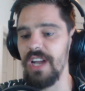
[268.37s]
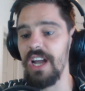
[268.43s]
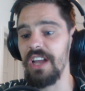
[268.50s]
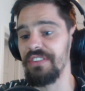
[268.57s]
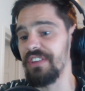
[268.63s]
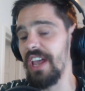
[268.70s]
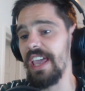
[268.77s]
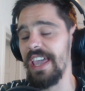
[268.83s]
I'll
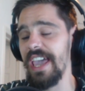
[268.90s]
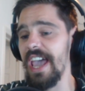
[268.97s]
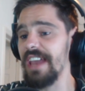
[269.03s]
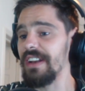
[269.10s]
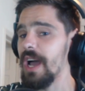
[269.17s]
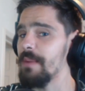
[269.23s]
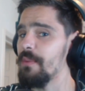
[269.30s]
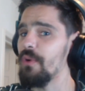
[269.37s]
say it
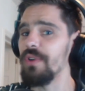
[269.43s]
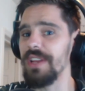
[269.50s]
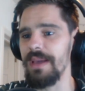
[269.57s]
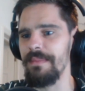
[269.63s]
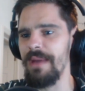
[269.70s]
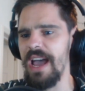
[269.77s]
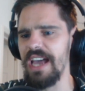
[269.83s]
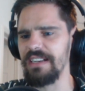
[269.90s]
again. I'm already a
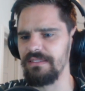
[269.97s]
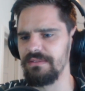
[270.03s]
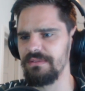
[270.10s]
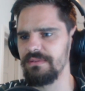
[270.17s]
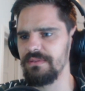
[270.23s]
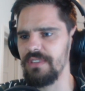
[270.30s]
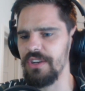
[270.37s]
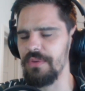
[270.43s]
man.
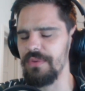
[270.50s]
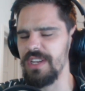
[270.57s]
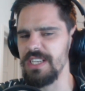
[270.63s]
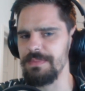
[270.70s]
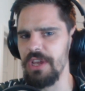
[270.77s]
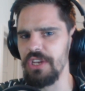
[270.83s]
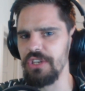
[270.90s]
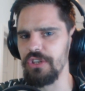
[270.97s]
I don't need
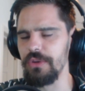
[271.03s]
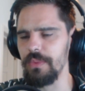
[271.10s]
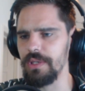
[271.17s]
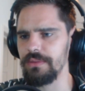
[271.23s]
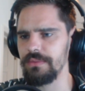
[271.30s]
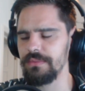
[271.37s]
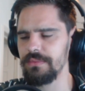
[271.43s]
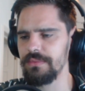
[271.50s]
to be a new one.
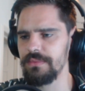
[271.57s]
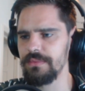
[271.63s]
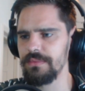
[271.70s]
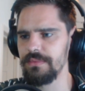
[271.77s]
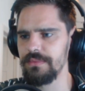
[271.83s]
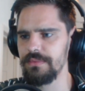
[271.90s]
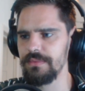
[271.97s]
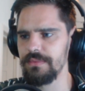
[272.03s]

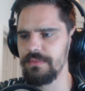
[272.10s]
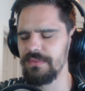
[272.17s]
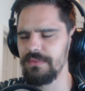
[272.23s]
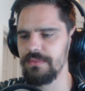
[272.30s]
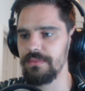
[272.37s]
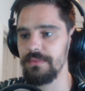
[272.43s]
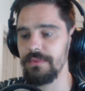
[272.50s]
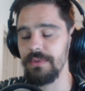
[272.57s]

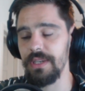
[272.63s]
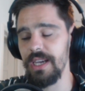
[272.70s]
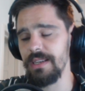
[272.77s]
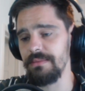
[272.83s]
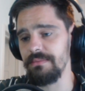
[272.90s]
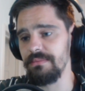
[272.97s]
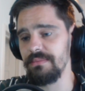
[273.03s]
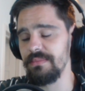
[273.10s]

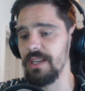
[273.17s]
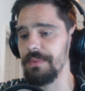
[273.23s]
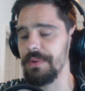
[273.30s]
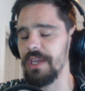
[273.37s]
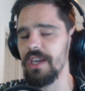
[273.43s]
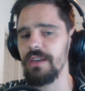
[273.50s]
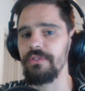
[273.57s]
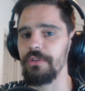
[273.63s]
Okay, there we
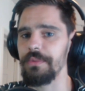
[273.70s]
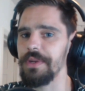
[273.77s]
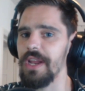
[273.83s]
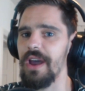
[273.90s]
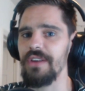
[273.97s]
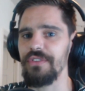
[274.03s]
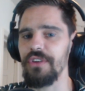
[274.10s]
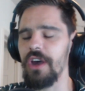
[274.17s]
go. So we
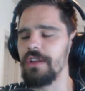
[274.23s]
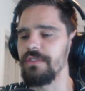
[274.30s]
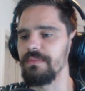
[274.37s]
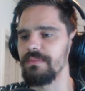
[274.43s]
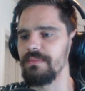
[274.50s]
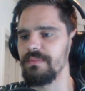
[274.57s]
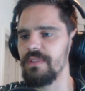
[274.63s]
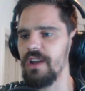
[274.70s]
know how to hunt.
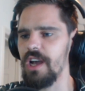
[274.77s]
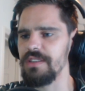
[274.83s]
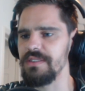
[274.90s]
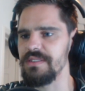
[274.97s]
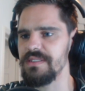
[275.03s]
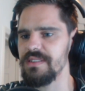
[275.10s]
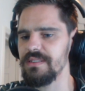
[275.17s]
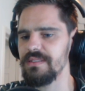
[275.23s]

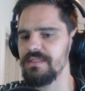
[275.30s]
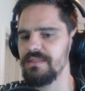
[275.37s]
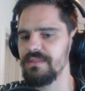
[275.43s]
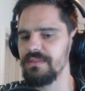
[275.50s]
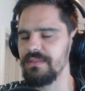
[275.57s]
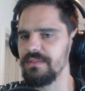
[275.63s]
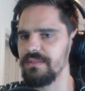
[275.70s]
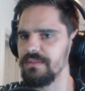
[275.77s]
Hunt.
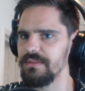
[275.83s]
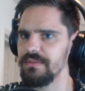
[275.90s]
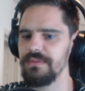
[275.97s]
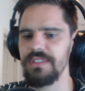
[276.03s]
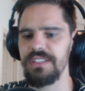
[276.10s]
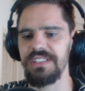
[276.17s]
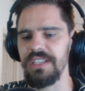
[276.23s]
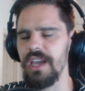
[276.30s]

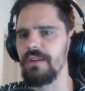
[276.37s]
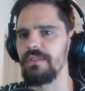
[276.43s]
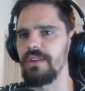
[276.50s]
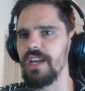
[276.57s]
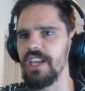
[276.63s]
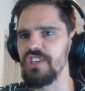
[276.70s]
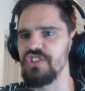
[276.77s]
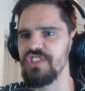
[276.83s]
Oh,
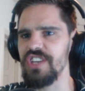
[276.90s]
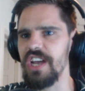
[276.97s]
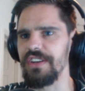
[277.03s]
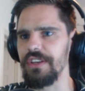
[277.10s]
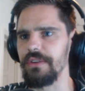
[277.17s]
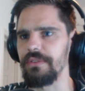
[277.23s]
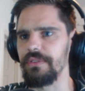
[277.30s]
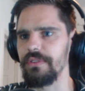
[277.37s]
okay,
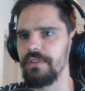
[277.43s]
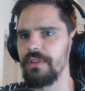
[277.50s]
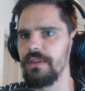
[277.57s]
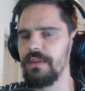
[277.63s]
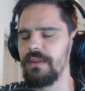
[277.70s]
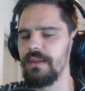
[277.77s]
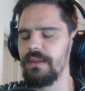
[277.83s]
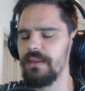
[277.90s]
shadows.
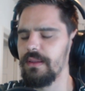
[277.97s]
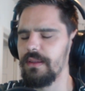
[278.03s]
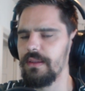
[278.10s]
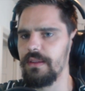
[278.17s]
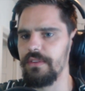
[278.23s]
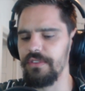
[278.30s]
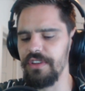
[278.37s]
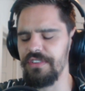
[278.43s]

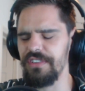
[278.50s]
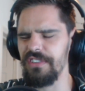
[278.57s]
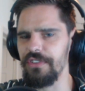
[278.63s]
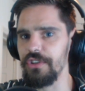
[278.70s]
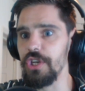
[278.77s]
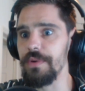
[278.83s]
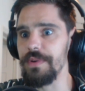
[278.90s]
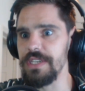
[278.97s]
This is
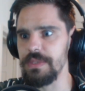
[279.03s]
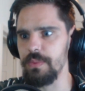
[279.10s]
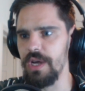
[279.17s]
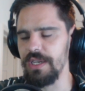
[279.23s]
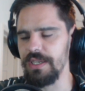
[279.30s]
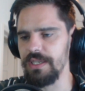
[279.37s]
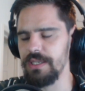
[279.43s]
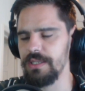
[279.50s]
the newest
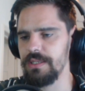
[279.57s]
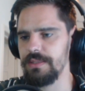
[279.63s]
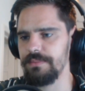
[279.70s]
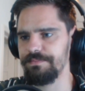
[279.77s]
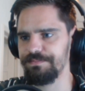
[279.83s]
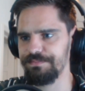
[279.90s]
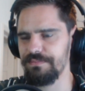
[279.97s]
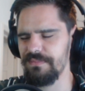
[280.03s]
one.
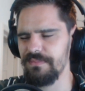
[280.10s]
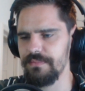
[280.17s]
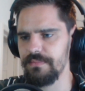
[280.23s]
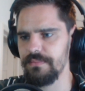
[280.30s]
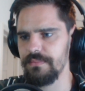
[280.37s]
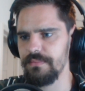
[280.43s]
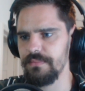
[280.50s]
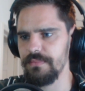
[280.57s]

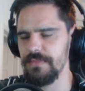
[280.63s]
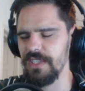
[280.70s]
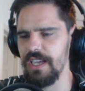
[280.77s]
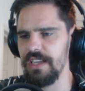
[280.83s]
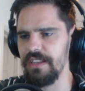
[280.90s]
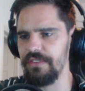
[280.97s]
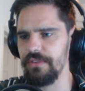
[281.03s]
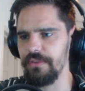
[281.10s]

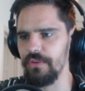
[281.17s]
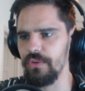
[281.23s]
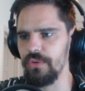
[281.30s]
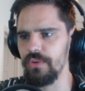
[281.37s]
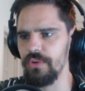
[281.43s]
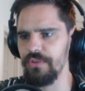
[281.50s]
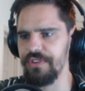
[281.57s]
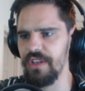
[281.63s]
Okay, so it's
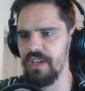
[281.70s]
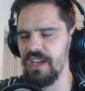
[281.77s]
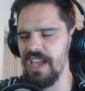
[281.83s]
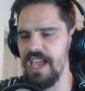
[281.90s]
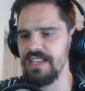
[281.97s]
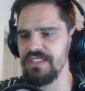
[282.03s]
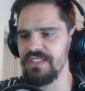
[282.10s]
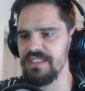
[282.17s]
also
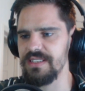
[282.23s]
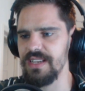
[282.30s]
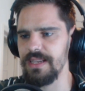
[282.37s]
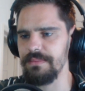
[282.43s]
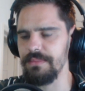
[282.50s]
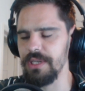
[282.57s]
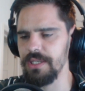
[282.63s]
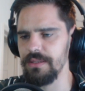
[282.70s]

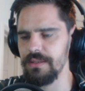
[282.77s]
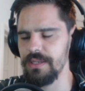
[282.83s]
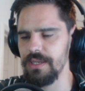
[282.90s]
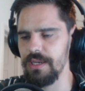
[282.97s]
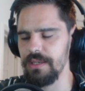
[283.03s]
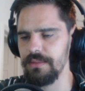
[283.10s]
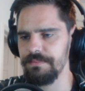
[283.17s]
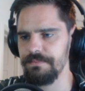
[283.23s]
entertainment.
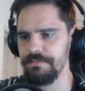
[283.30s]
Okay.